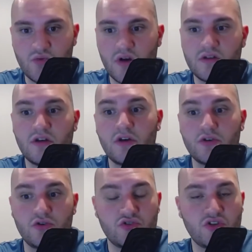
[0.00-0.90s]
one,
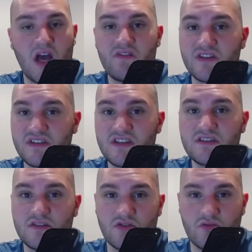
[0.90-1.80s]
you should have a
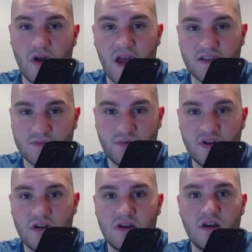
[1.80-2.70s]
decent grasp
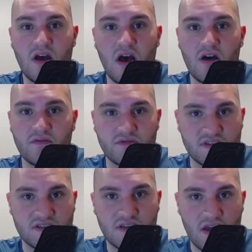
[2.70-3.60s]
of the
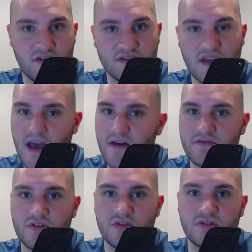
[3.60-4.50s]
scales
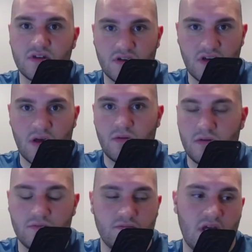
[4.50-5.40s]
after,
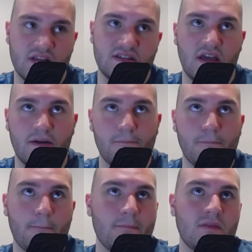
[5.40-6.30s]
I'd say,
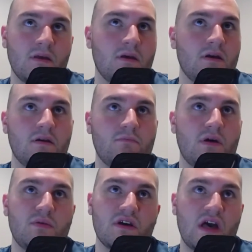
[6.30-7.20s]

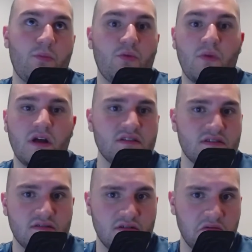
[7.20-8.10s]
maybe a couple months.
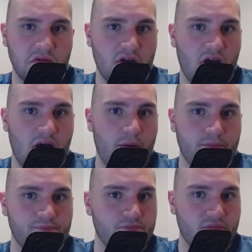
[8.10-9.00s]

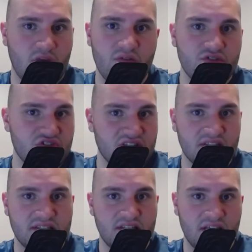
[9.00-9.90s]
Even just
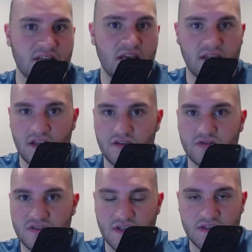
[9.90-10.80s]
listening and getting good
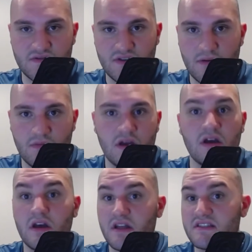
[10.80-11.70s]
sense for them
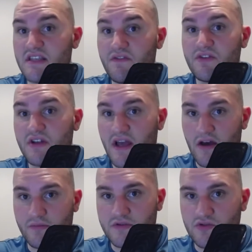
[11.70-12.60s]
is definitely going to
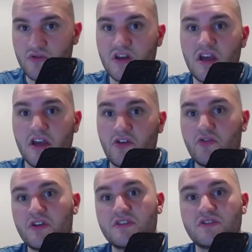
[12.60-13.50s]
help to
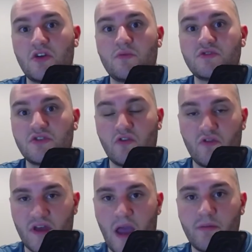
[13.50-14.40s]
increase your musical
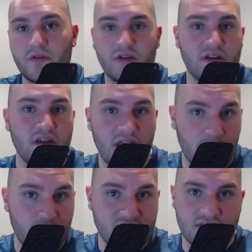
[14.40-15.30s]
vocabulary in
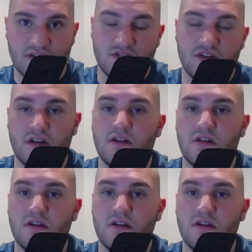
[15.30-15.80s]
Byzantine chant.